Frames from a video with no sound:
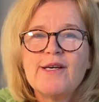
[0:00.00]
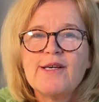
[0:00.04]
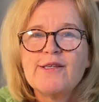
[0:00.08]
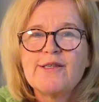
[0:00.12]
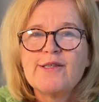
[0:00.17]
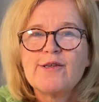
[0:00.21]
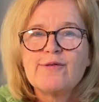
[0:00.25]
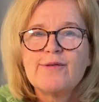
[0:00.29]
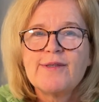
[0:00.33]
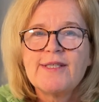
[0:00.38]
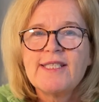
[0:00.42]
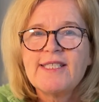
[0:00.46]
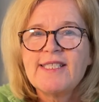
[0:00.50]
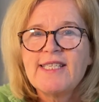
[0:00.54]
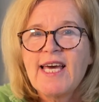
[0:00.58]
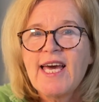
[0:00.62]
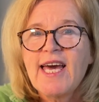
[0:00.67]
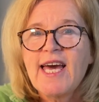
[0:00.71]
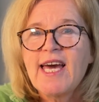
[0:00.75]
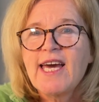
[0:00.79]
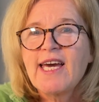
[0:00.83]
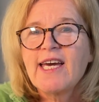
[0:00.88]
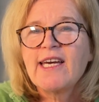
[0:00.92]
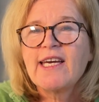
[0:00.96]
So
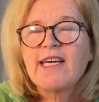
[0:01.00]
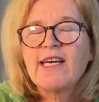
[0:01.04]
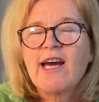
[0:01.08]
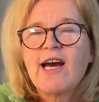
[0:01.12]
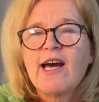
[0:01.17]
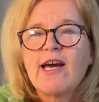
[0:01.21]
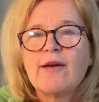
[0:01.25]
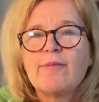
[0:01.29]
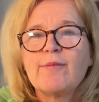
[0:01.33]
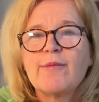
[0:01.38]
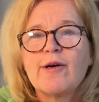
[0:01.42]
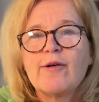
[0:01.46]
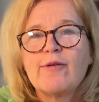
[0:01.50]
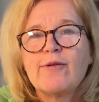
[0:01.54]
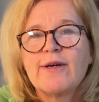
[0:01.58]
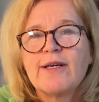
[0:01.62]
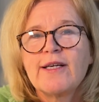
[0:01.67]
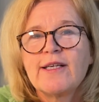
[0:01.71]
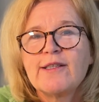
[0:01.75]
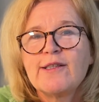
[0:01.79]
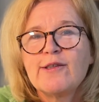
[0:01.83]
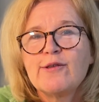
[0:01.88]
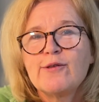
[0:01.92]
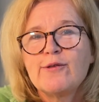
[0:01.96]
today I'm
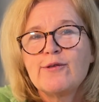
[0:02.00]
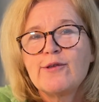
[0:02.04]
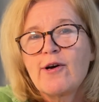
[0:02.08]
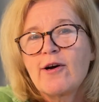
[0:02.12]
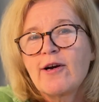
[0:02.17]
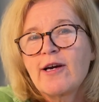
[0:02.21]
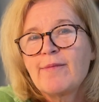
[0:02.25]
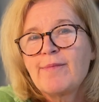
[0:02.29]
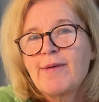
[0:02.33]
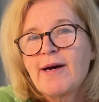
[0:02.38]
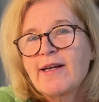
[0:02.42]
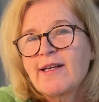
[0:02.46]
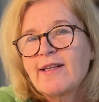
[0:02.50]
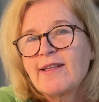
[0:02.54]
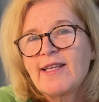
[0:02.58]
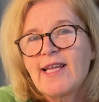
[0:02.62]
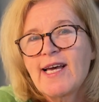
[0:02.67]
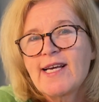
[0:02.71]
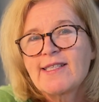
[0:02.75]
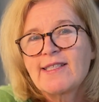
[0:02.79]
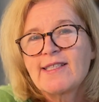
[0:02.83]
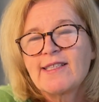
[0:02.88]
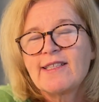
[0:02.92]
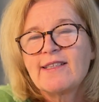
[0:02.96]
going to talk about a
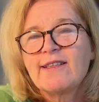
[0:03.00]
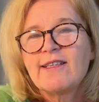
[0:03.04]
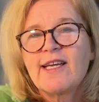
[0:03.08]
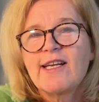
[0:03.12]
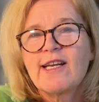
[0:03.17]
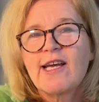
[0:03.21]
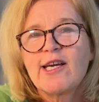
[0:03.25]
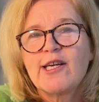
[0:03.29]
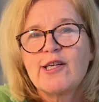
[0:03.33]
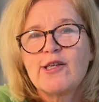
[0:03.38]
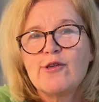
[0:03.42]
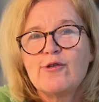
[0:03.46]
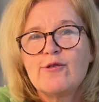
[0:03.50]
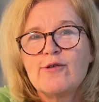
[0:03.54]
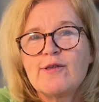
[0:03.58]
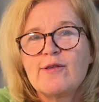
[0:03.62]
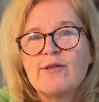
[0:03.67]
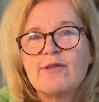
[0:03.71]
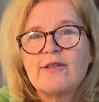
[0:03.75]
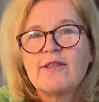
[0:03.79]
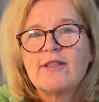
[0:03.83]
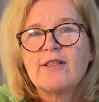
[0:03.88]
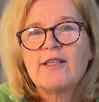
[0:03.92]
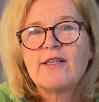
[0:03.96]
lesson that I
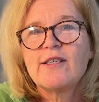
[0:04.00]
used